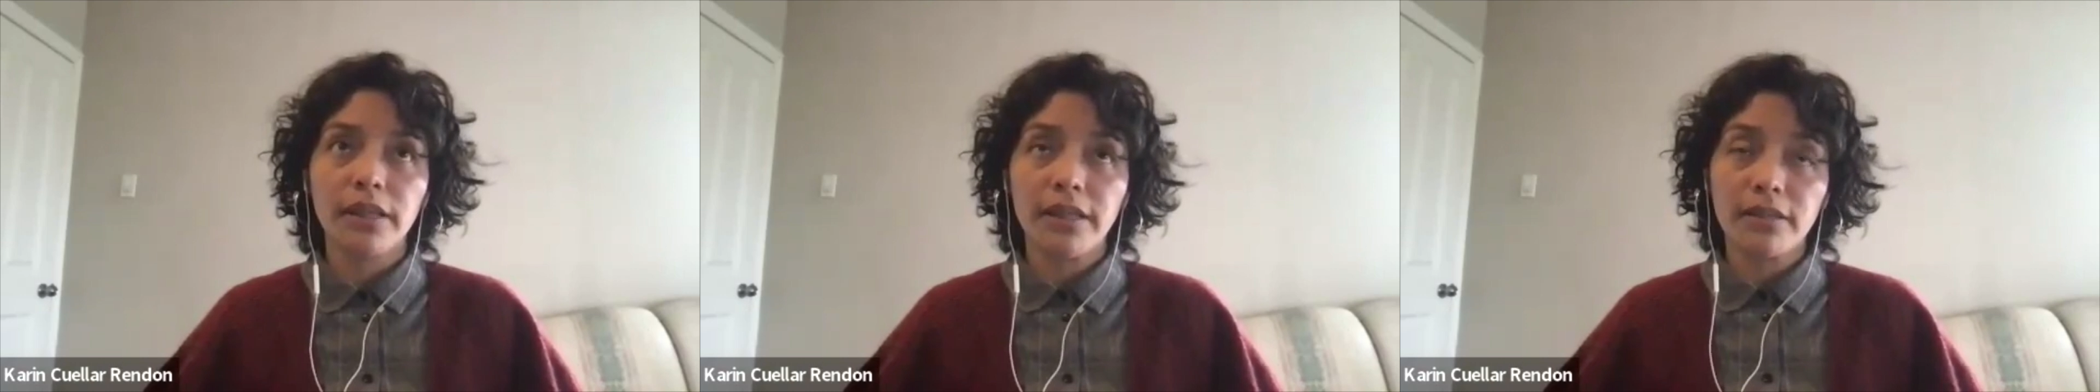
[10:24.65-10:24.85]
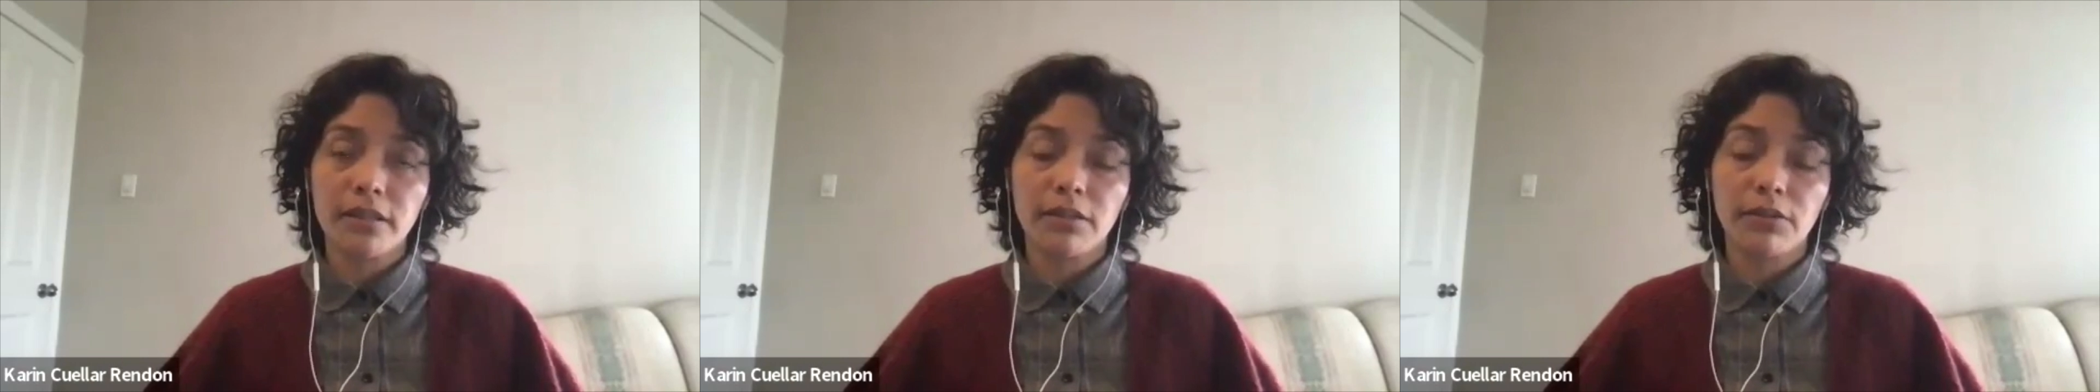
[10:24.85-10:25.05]

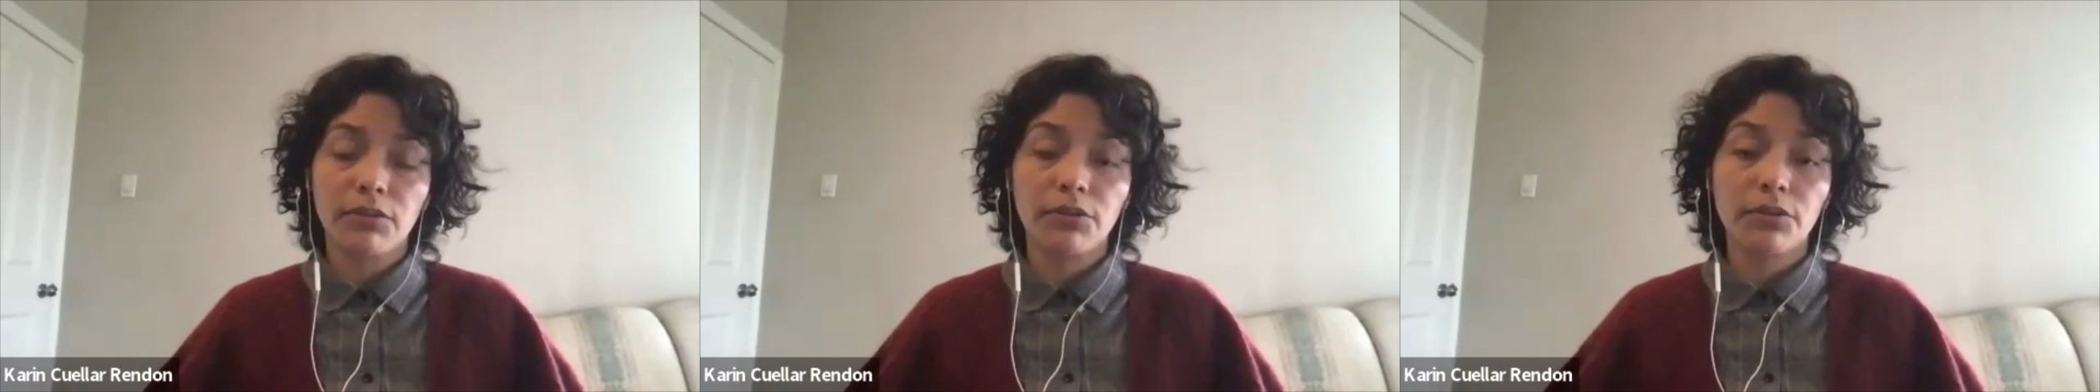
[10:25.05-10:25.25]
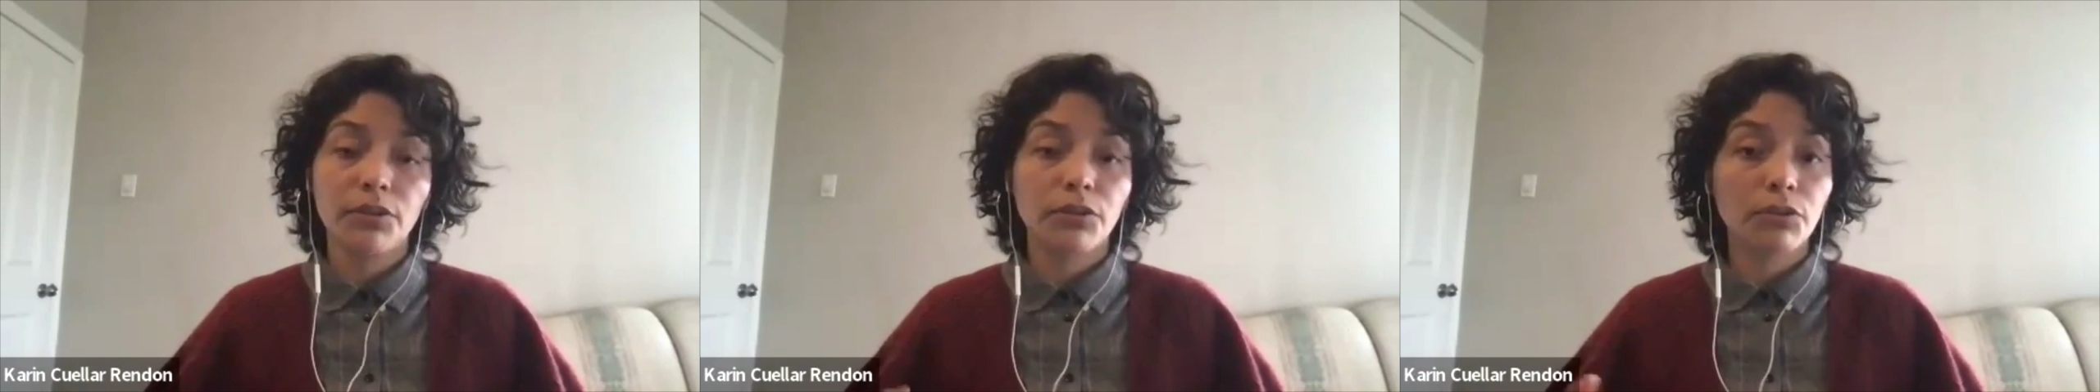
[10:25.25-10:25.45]

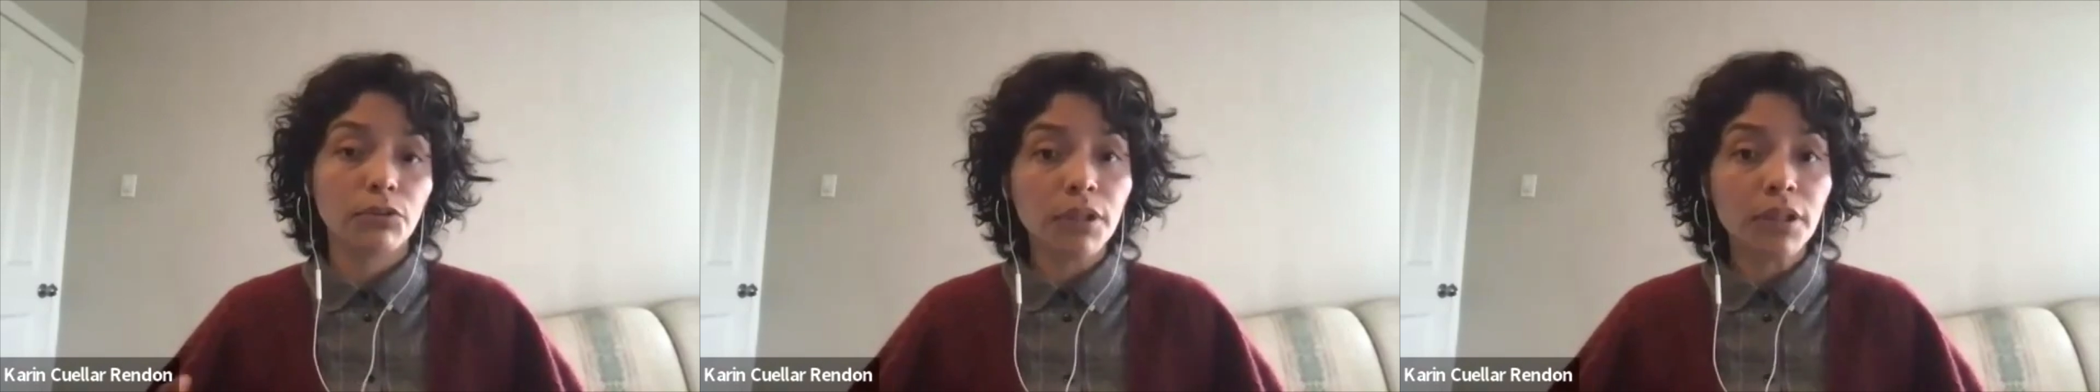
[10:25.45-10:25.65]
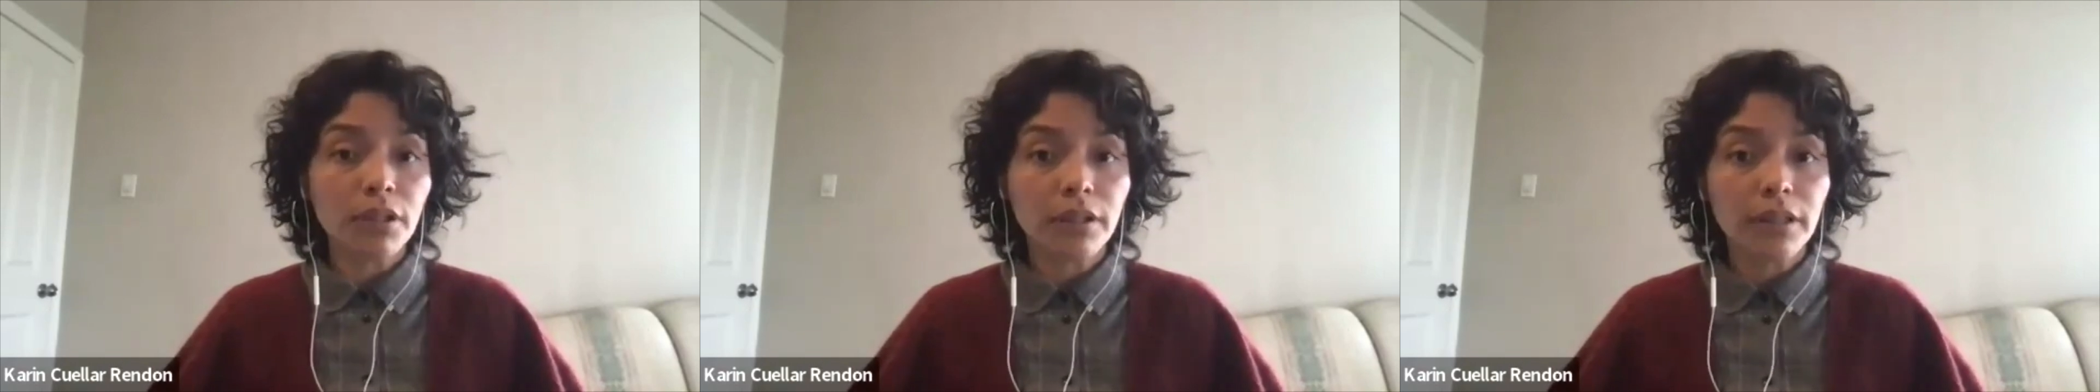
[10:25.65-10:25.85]

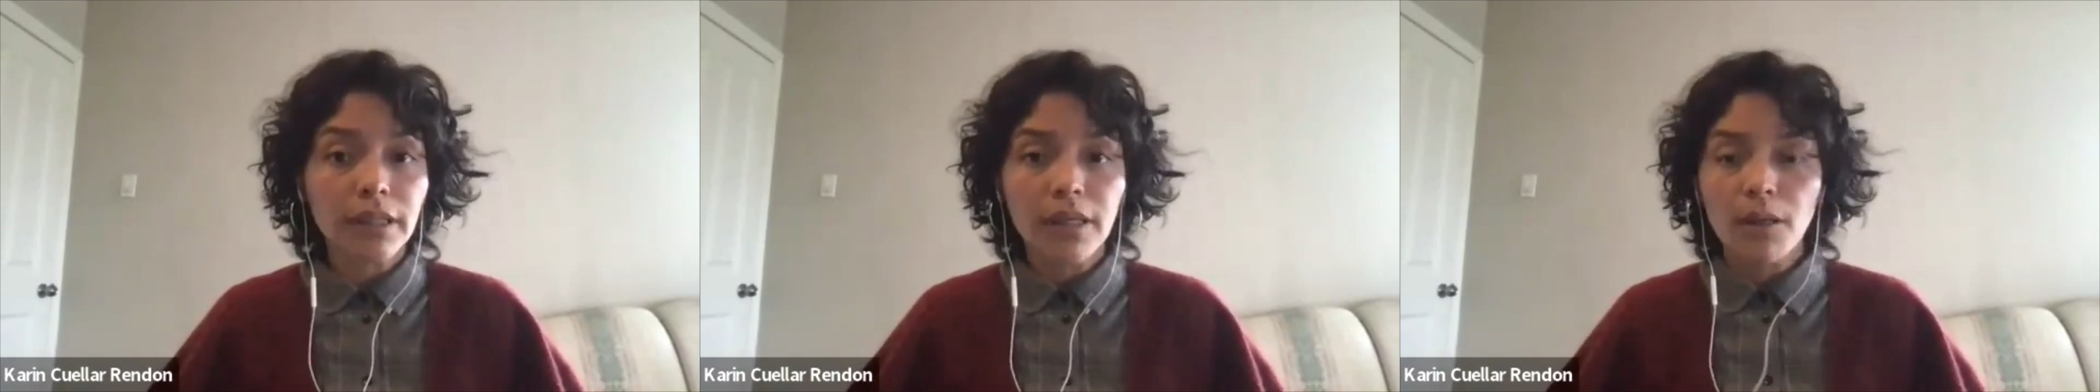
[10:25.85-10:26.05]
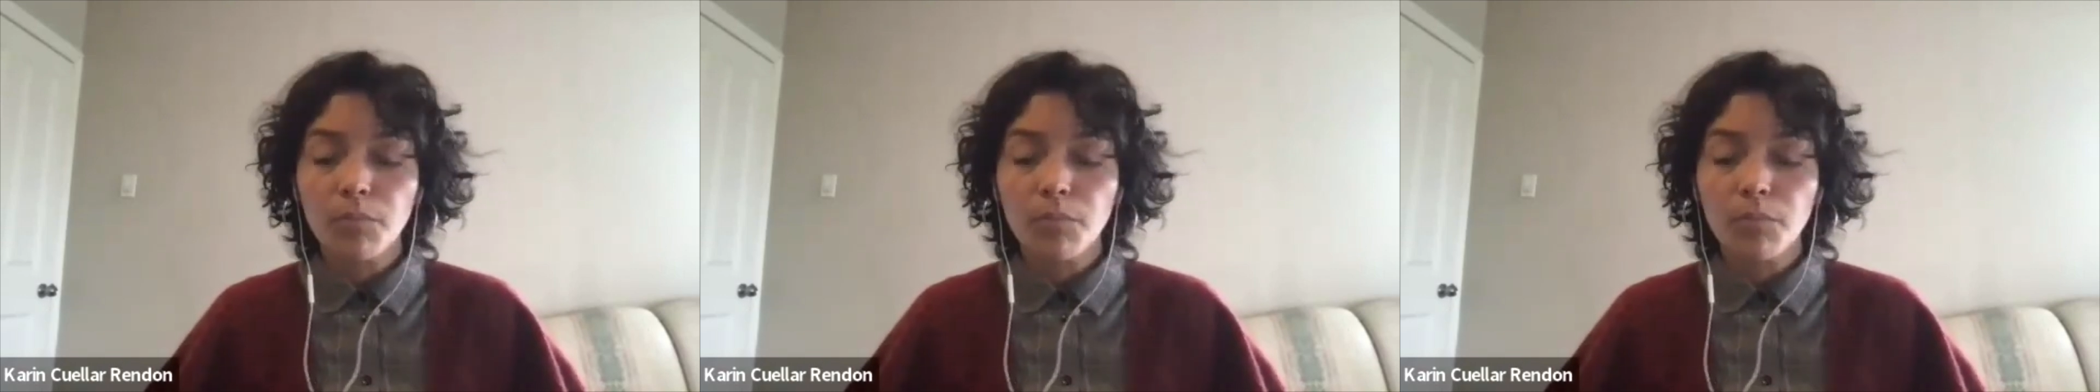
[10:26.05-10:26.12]
1833,